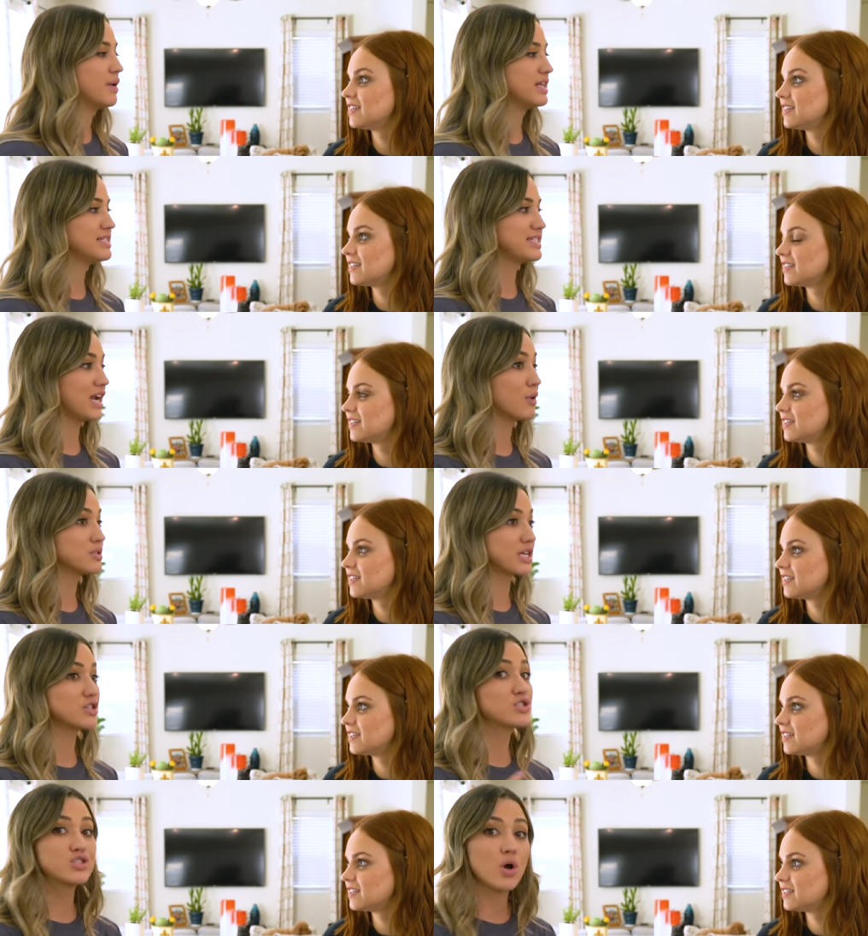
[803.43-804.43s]
Speaker 1: But instead, it was,
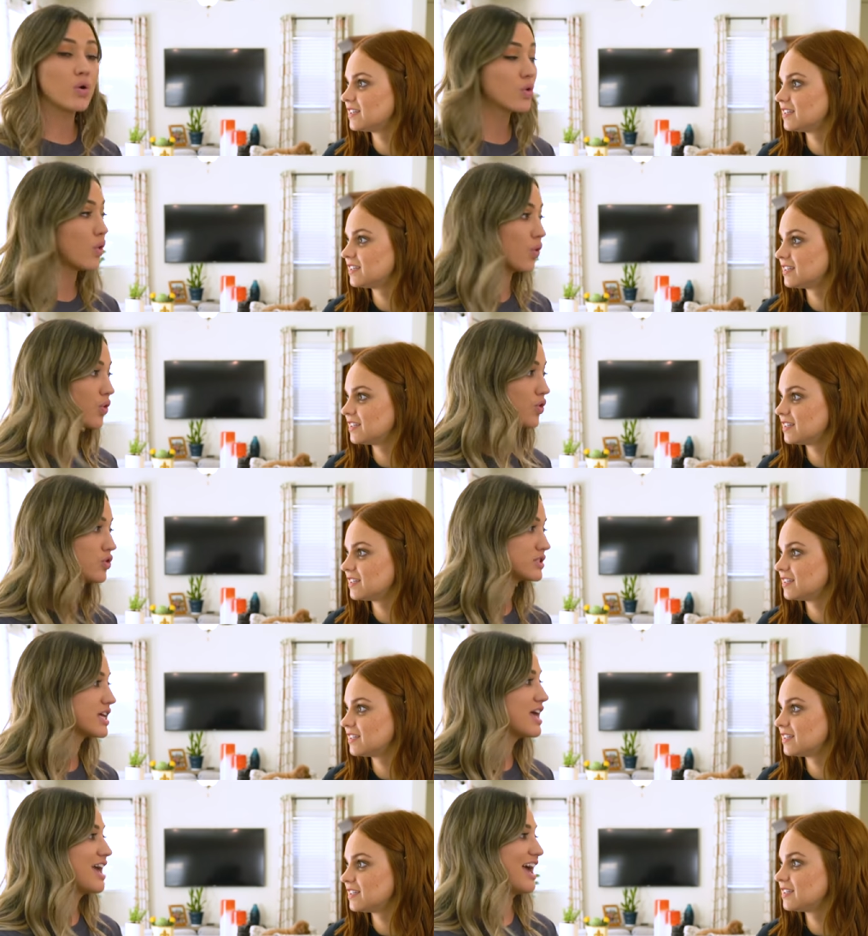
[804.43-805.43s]
like, so
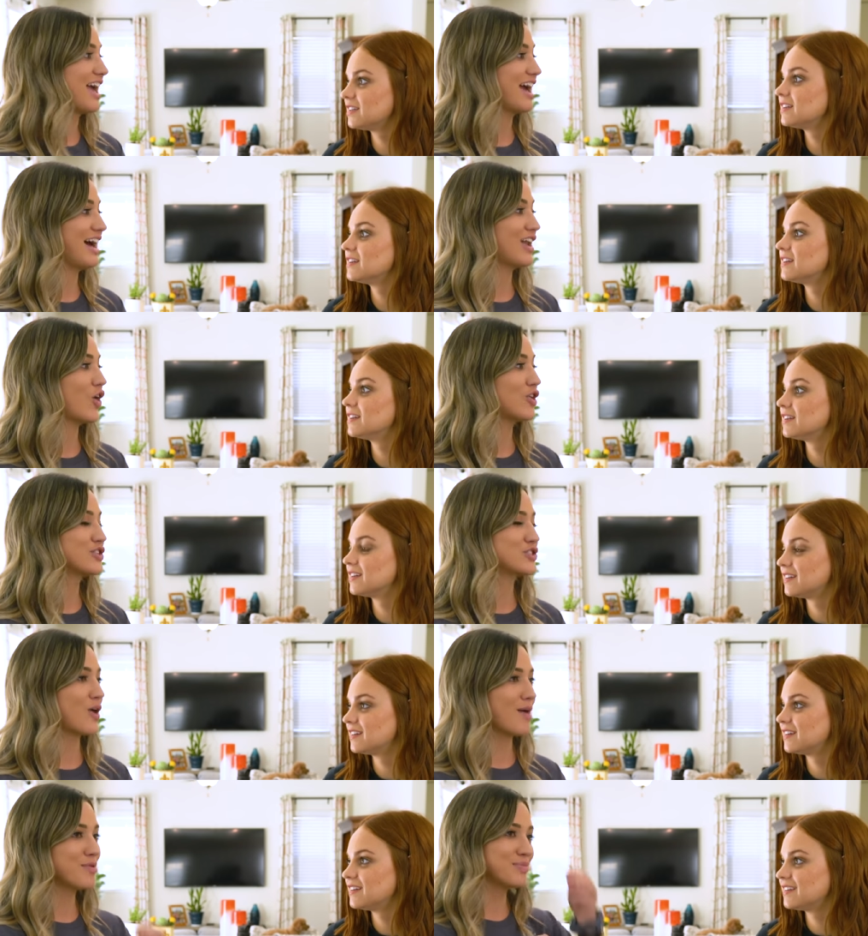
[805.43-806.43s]
cold. And
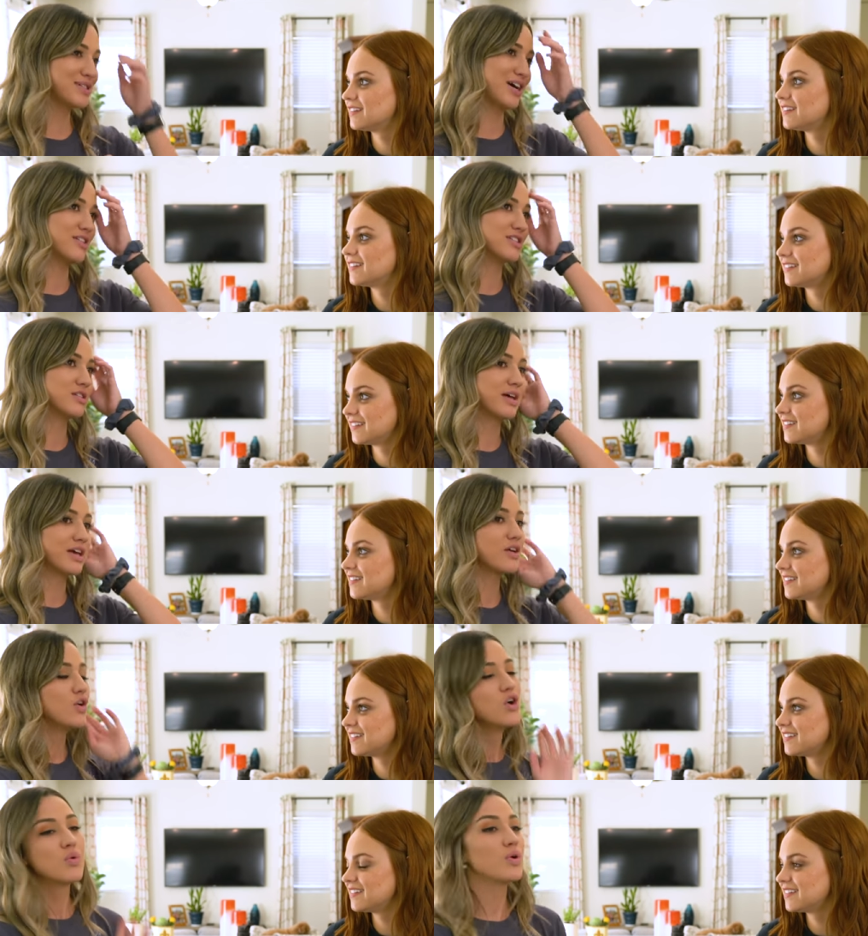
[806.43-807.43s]
also, I remember telling him, like,
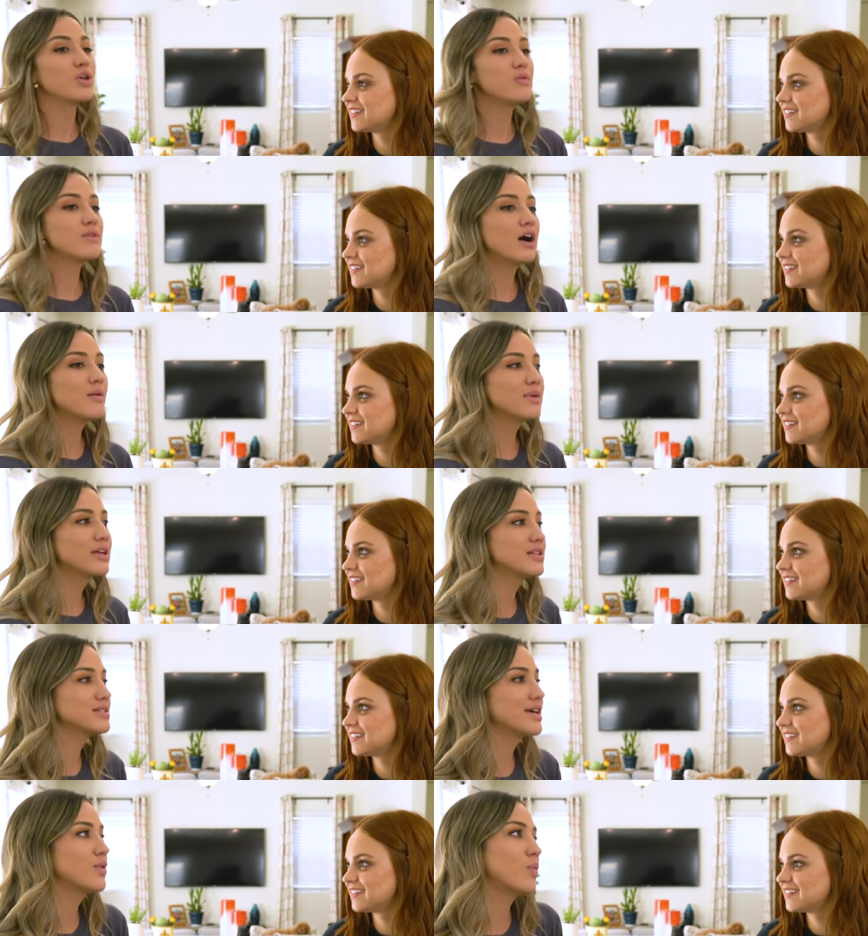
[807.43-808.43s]
well, you've got me in
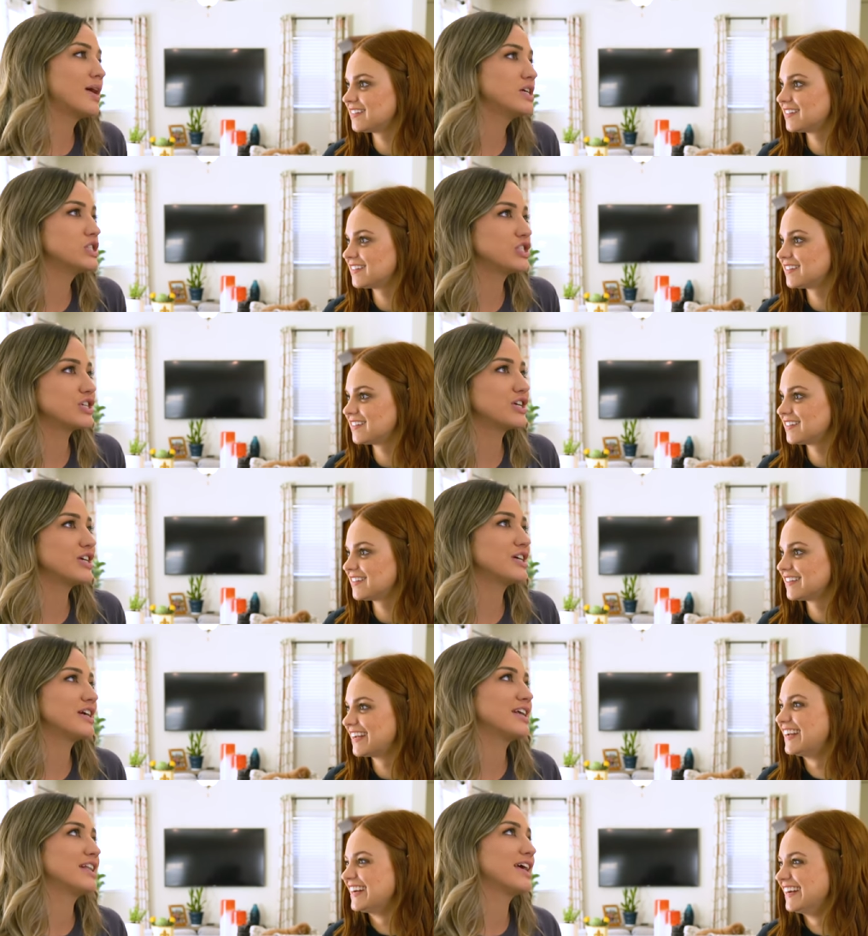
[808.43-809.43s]
this, like, white
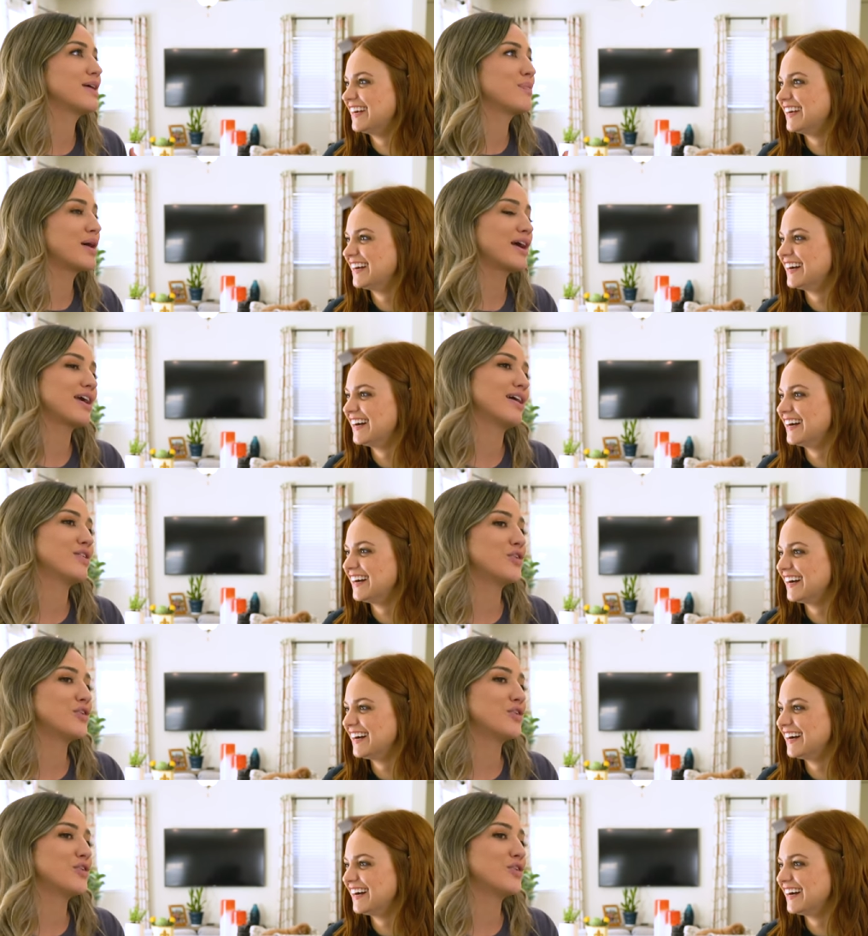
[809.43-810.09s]
shirt and, like, my